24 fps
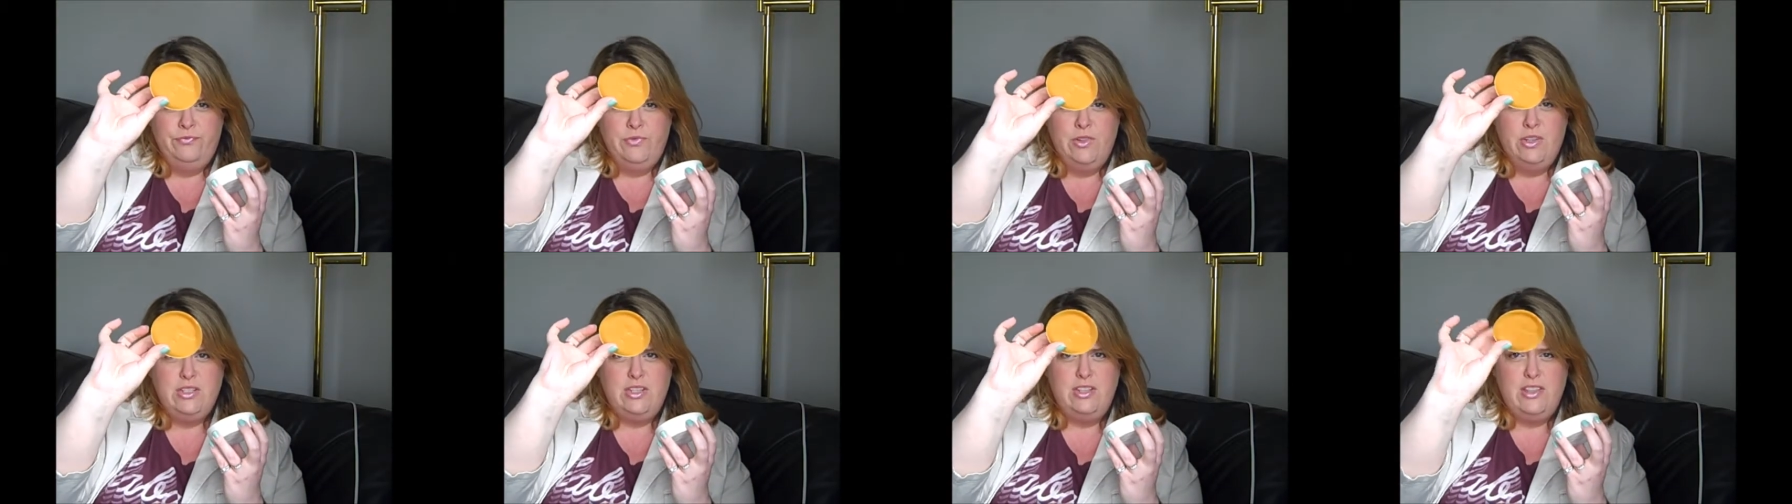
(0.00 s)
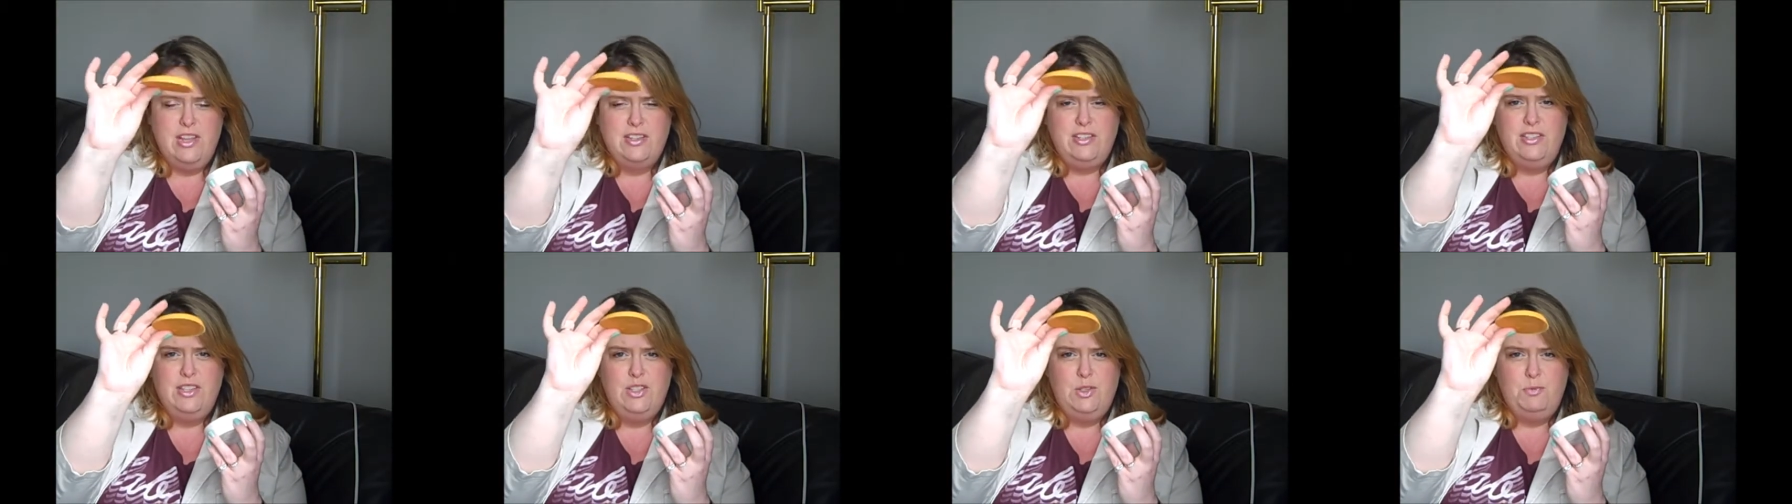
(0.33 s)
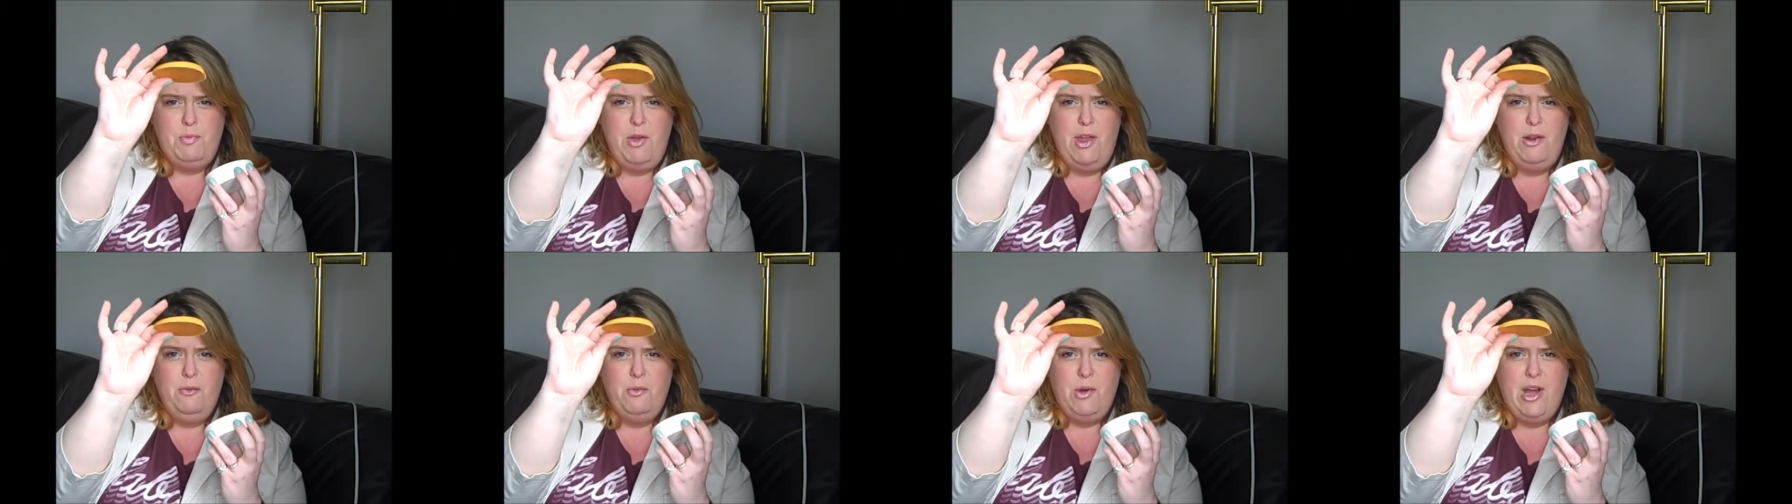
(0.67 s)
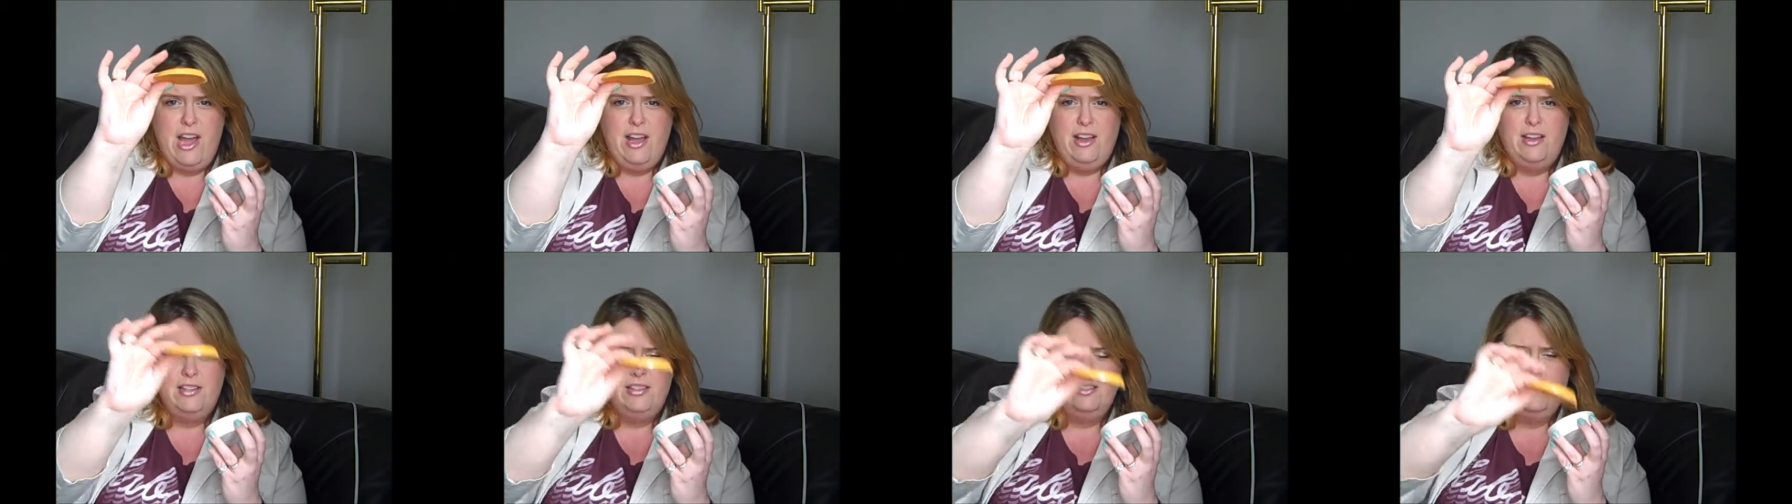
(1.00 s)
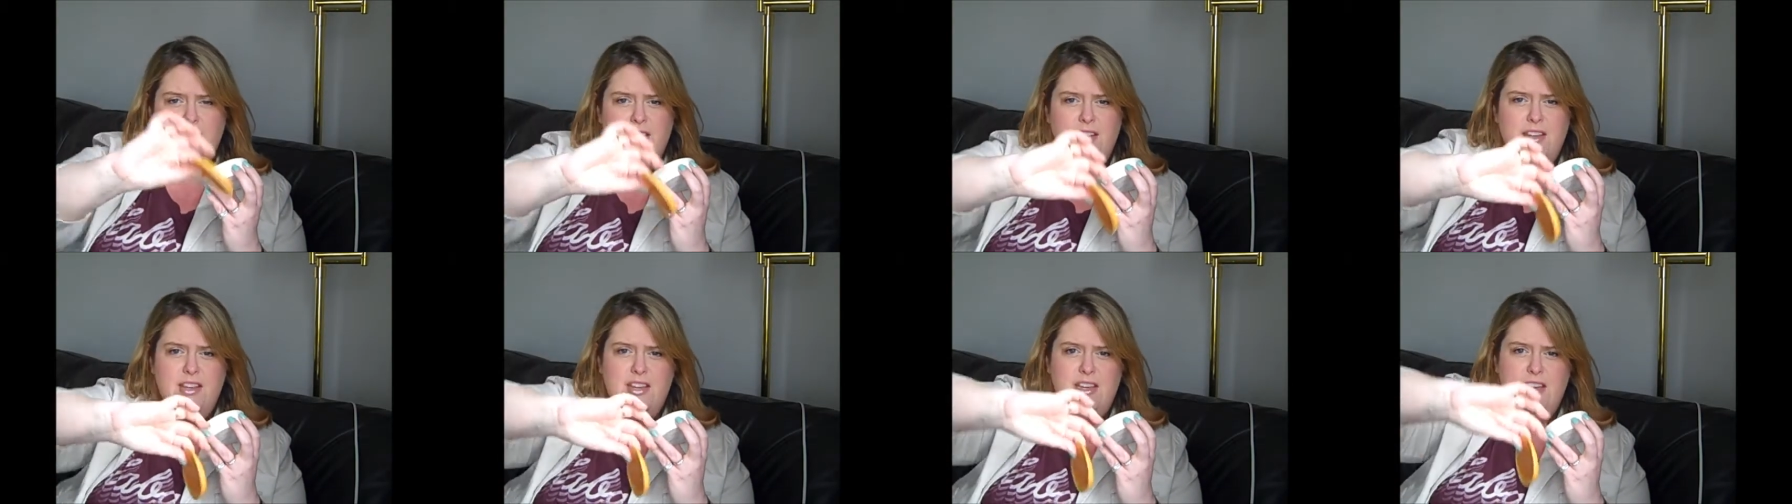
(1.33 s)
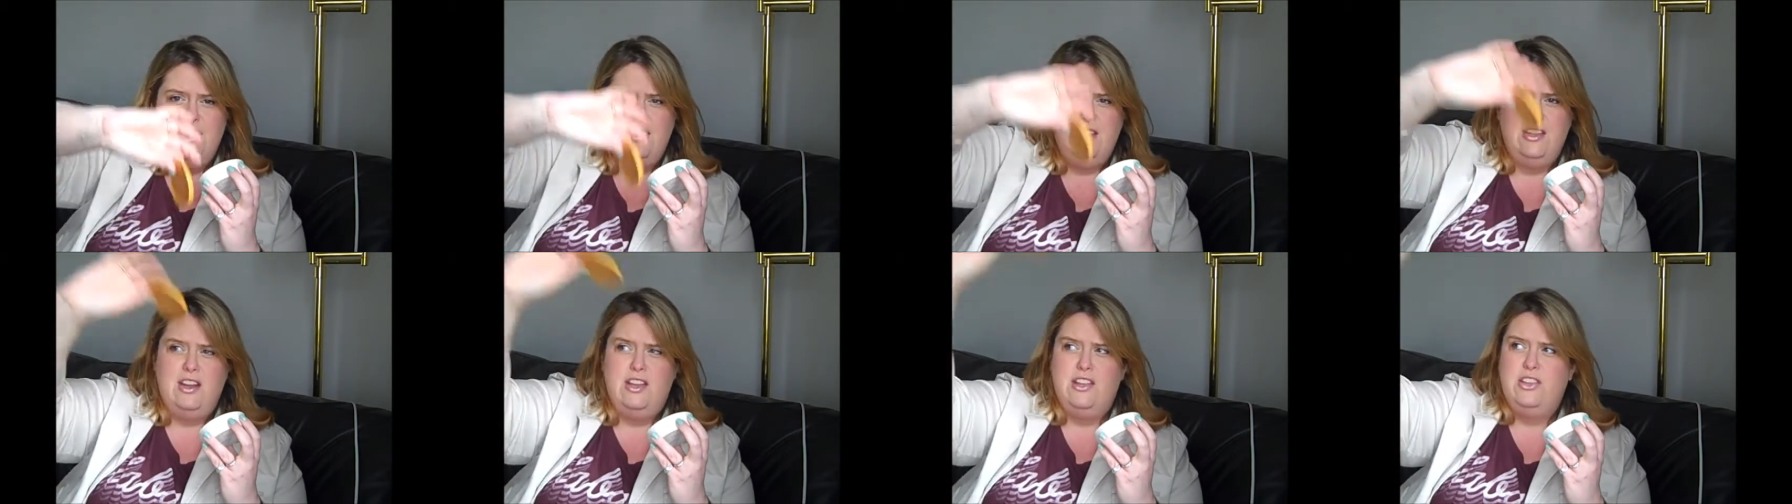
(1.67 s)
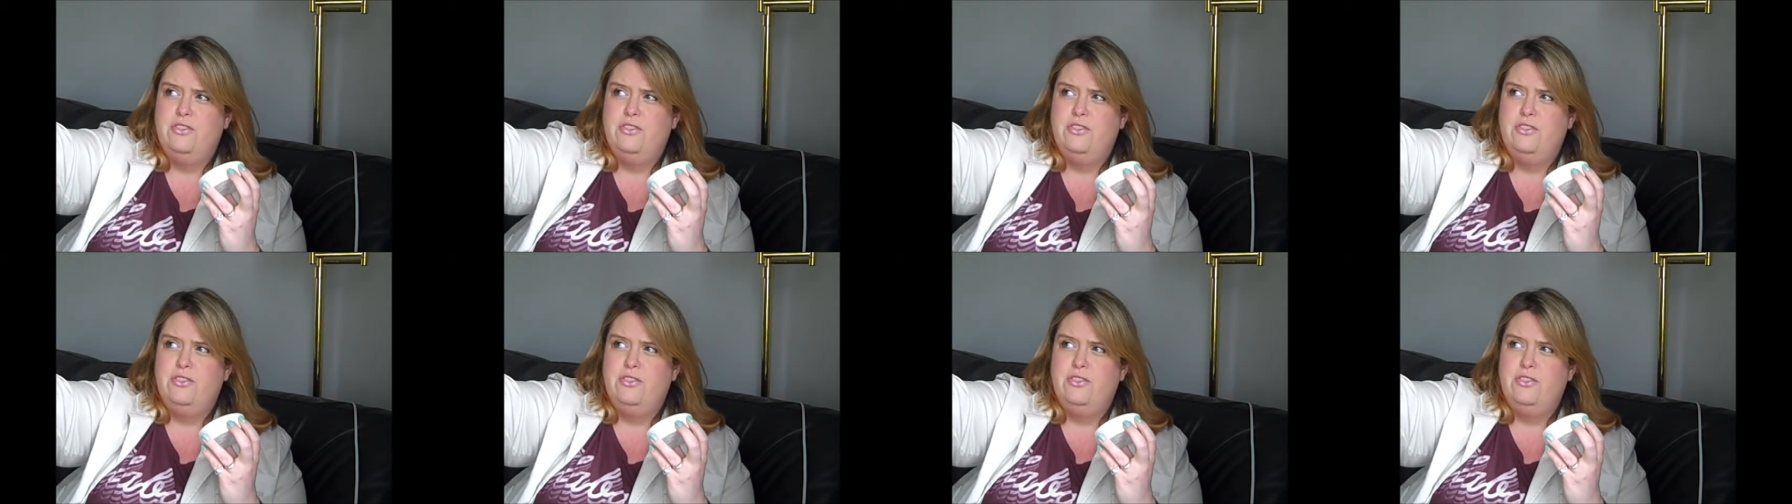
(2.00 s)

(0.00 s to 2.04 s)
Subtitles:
So that's the spent wax, and then I